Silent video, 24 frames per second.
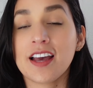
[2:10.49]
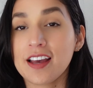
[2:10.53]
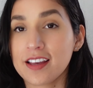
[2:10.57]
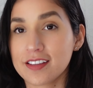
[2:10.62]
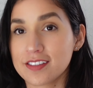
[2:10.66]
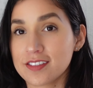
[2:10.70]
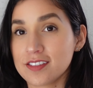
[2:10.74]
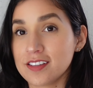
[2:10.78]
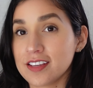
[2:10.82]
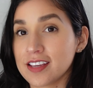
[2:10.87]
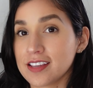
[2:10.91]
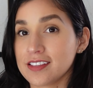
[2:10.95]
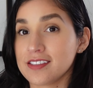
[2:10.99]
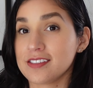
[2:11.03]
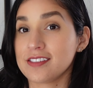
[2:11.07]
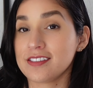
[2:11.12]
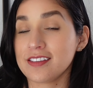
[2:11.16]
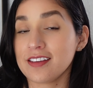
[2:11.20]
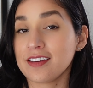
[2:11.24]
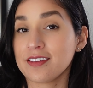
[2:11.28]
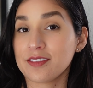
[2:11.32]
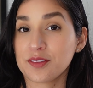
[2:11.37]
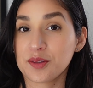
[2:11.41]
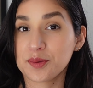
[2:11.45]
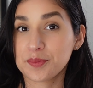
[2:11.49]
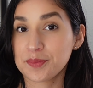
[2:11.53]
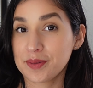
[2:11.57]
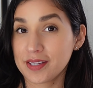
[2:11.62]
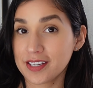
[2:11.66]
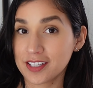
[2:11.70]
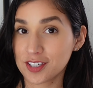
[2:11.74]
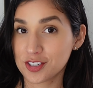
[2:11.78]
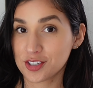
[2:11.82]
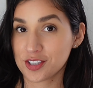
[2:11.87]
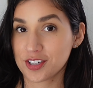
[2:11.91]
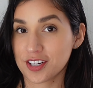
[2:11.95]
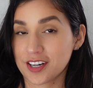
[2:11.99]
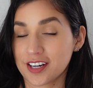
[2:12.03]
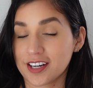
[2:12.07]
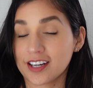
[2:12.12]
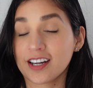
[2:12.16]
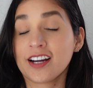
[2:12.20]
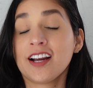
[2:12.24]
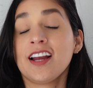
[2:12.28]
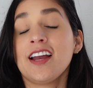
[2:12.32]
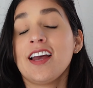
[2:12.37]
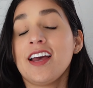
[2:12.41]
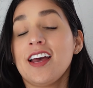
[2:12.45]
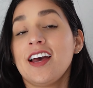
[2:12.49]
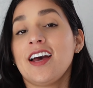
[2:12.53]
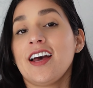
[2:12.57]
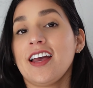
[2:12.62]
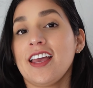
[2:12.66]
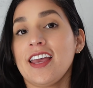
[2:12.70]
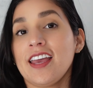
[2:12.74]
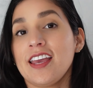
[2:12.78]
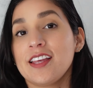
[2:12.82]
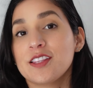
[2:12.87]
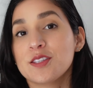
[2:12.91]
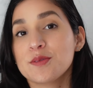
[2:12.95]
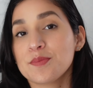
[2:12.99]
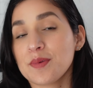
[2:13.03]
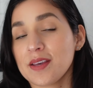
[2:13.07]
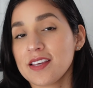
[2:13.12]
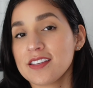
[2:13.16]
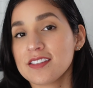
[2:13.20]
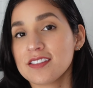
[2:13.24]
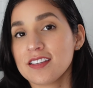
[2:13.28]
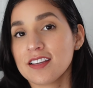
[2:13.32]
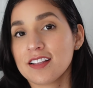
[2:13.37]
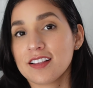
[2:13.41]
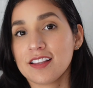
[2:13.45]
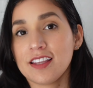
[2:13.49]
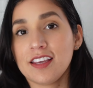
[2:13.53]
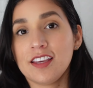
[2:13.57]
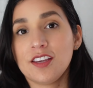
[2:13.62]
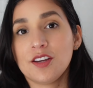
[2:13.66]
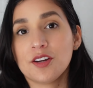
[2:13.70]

As you can see in the picture, it's basically